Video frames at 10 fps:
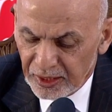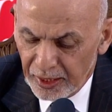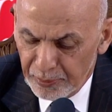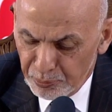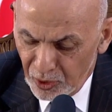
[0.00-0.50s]

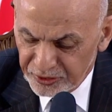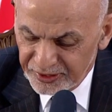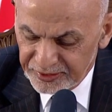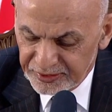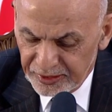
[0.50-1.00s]

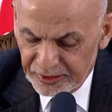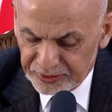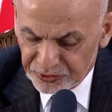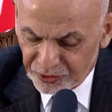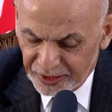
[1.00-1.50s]
embodied in its
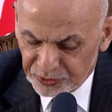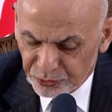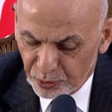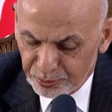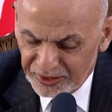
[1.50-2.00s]

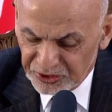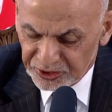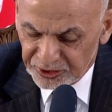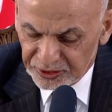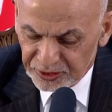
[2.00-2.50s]

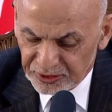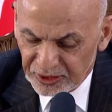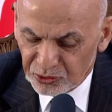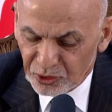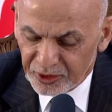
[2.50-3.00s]
transformation
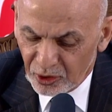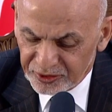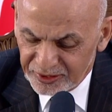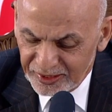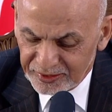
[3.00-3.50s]
into a
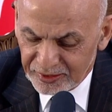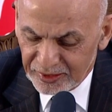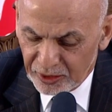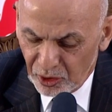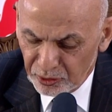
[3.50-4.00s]
continental
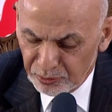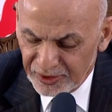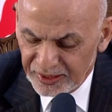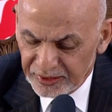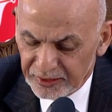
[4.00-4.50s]

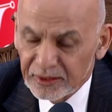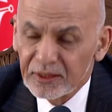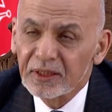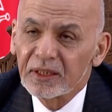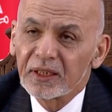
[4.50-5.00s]
economy,
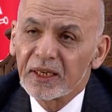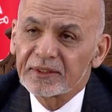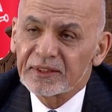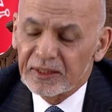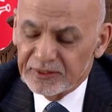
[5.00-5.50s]
is
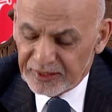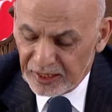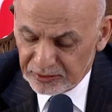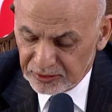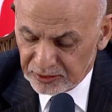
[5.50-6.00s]
the
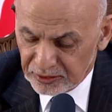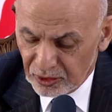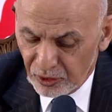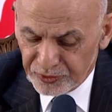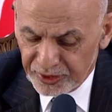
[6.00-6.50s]
result
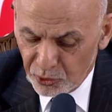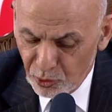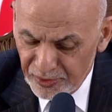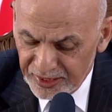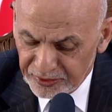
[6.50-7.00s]
of the
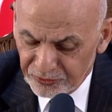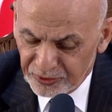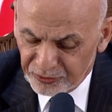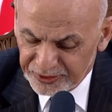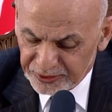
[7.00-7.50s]
cumulative
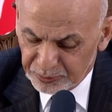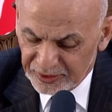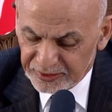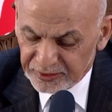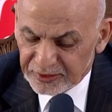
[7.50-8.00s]

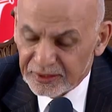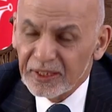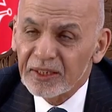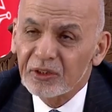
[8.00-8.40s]
investment in